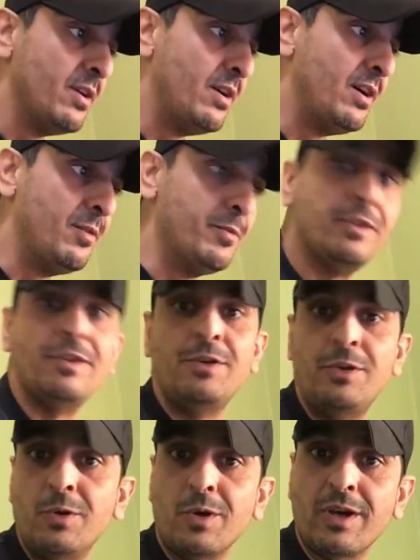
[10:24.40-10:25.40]
in the
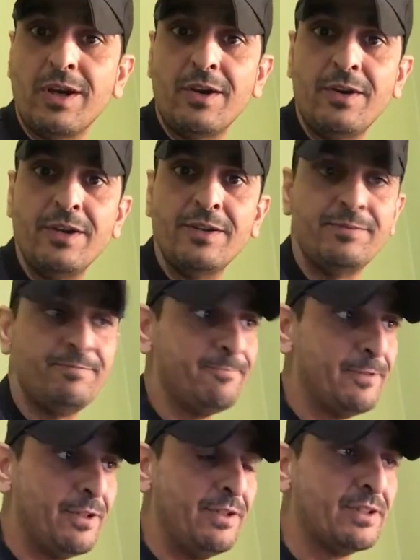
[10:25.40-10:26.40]
New York area,
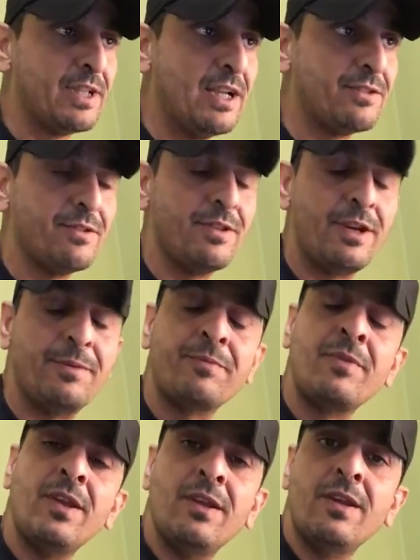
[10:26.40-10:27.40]
these guys are there.
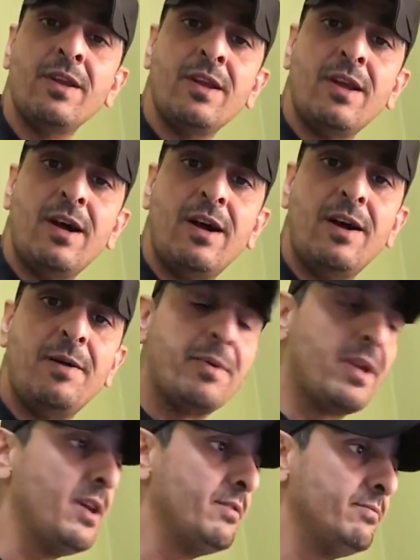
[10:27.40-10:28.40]

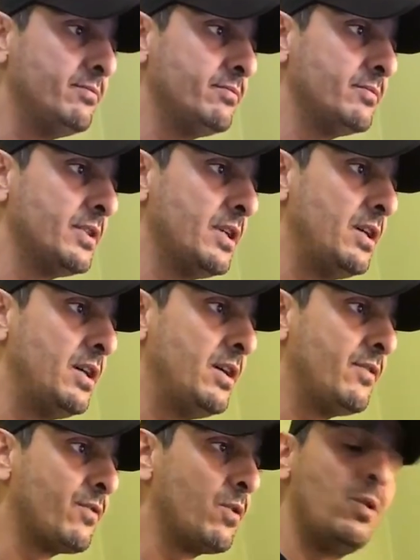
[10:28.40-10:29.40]
Again,
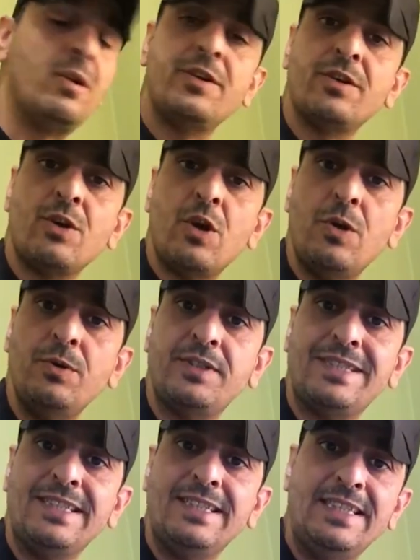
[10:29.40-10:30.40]
for all your
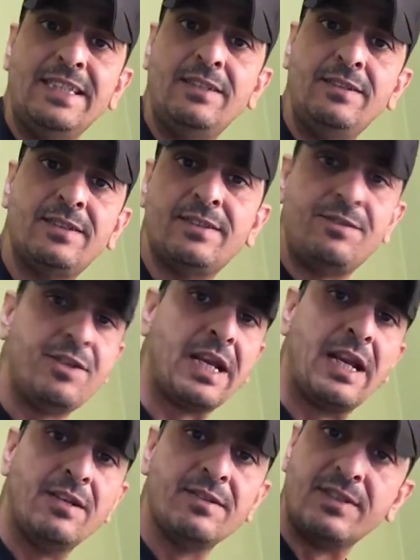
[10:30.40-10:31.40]
hosting needs,
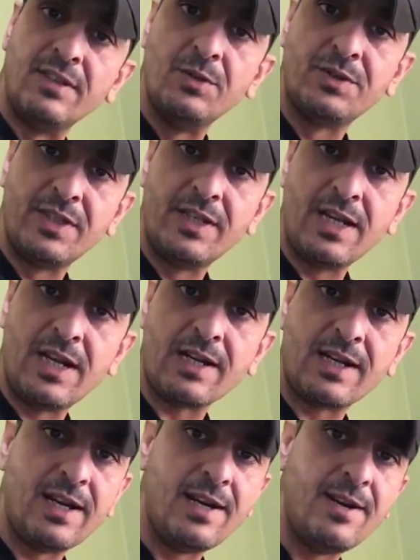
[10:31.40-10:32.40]
check out
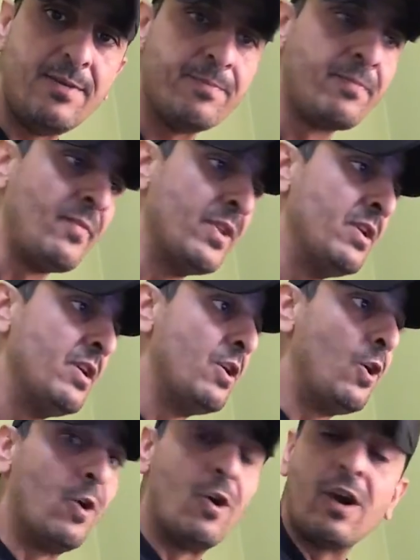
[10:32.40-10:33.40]
Zosting.com.
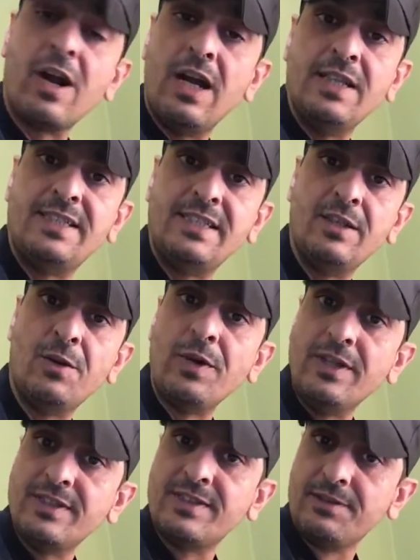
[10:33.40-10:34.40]
Our
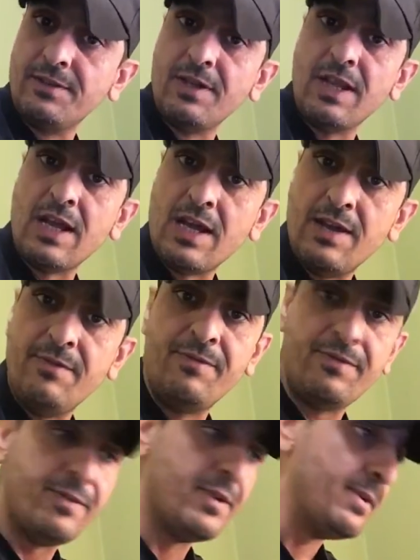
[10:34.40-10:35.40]
ICO is still
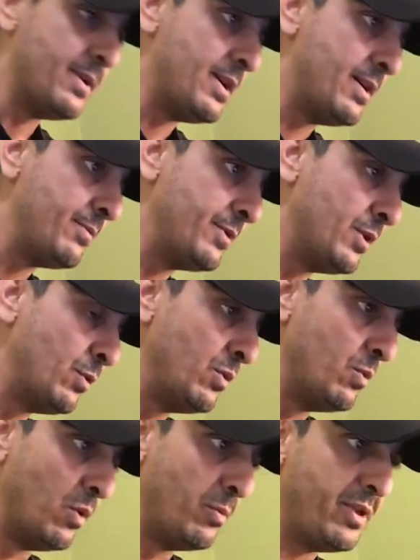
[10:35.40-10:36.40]
live.
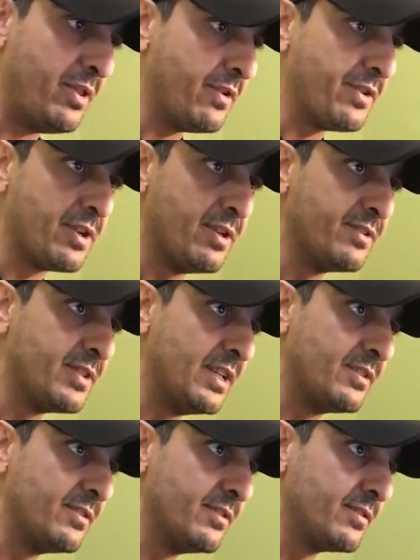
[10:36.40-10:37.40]
We will be there at the
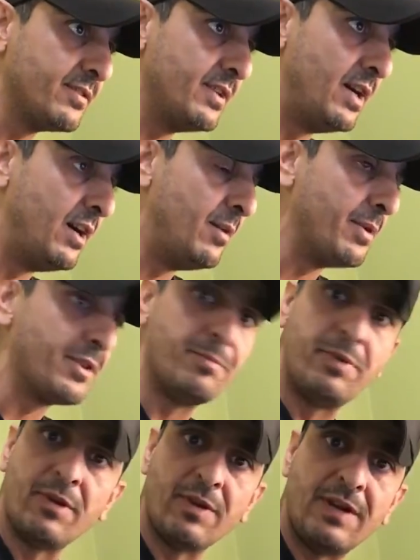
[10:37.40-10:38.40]
consensus, at the
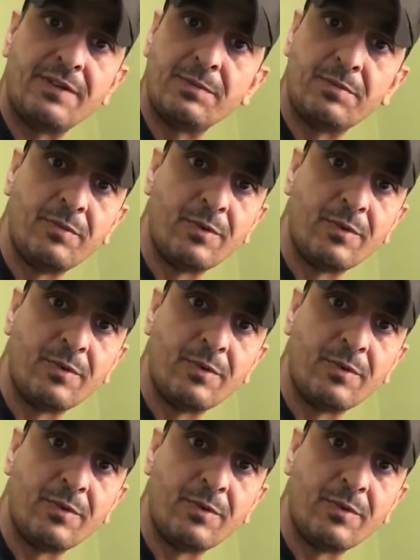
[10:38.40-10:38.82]
Pillar at the